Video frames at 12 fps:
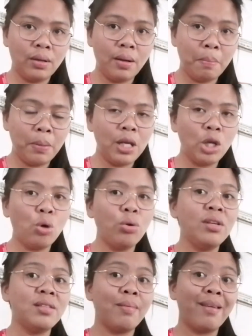the pin
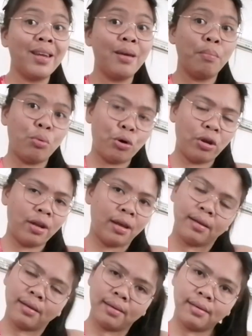code is very
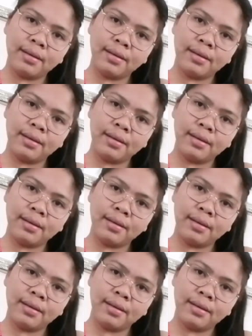important.